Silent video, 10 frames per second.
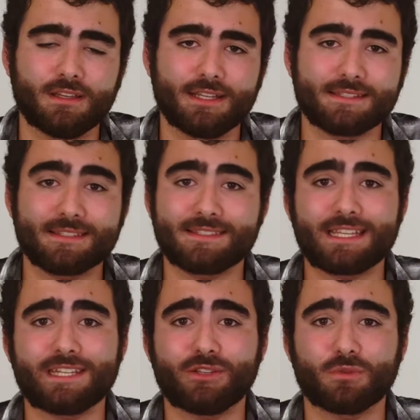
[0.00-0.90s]
It's a
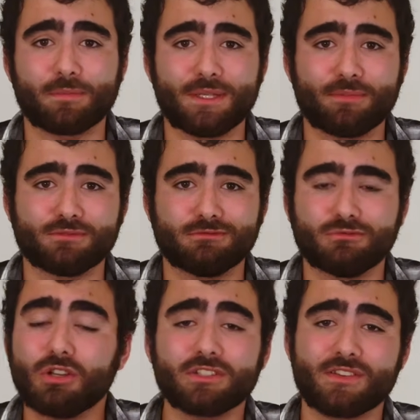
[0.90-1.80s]
city where people
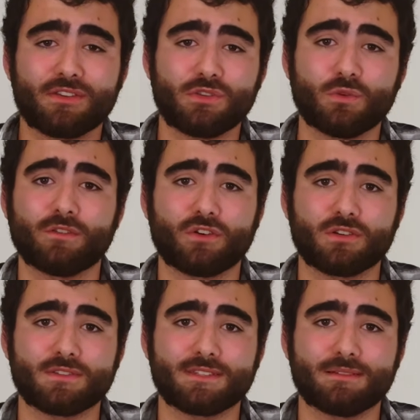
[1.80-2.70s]
look to the
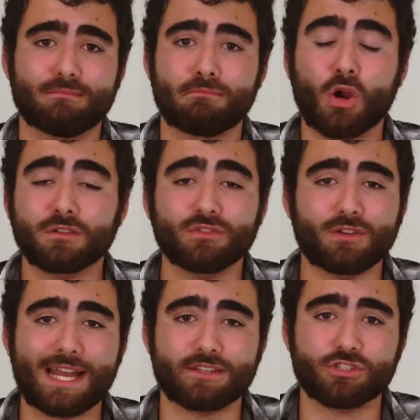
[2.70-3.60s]
universe and marvel
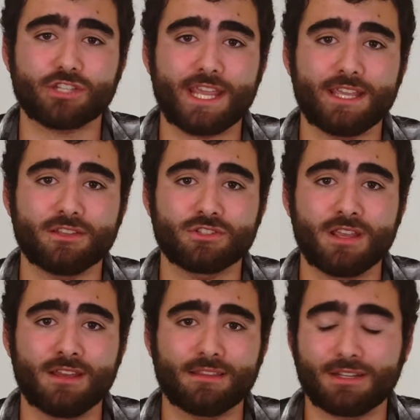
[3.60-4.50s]
at its change,
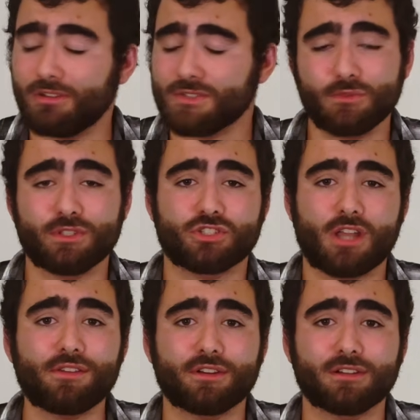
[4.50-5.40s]
and look to each
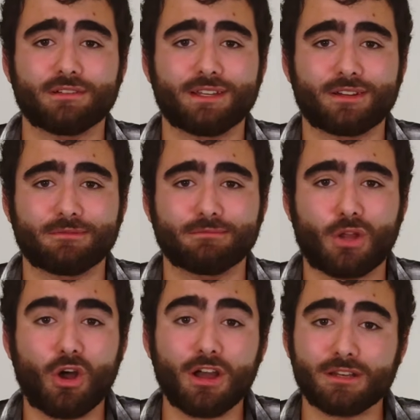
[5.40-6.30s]
other and are
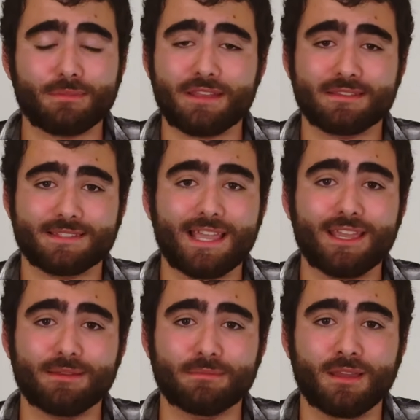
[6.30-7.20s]
awed by the same.